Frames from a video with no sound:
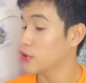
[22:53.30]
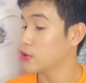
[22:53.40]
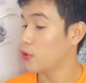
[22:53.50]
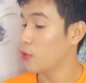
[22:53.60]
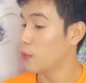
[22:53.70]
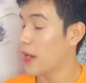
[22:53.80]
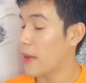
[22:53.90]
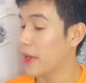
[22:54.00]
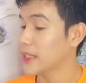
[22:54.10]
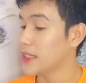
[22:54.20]
kong
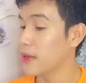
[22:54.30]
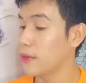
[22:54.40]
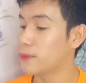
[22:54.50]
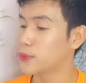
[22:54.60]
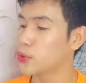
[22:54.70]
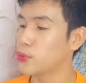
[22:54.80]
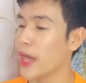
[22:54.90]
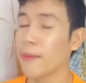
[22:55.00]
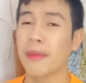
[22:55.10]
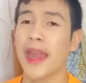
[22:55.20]
malaman, kasi soon
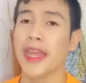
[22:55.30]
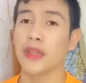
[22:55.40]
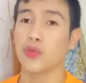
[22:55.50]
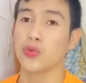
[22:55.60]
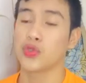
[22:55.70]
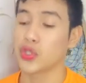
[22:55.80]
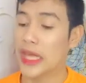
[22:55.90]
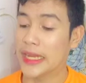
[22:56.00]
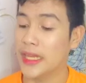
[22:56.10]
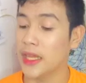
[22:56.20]
I'm planning to
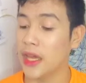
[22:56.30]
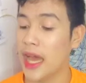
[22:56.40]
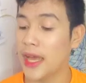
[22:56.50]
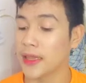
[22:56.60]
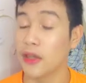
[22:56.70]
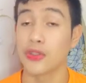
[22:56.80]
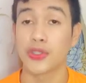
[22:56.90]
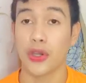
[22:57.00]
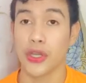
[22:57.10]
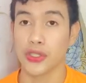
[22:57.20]
study at
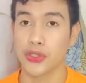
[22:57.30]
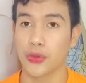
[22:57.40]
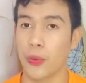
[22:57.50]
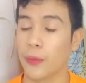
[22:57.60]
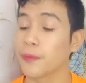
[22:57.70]
Luzon, so